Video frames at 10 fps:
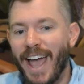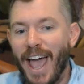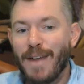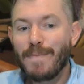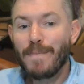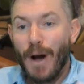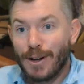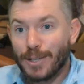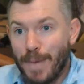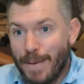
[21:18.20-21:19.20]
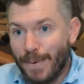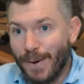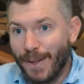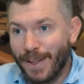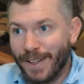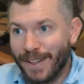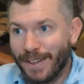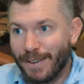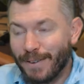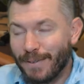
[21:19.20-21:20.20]
And most people,
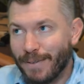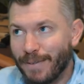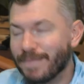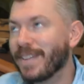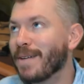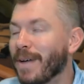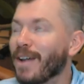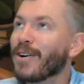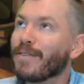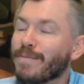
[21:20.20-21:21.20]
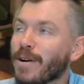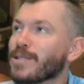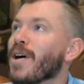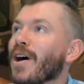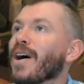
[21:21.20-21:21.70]
I don't know if most,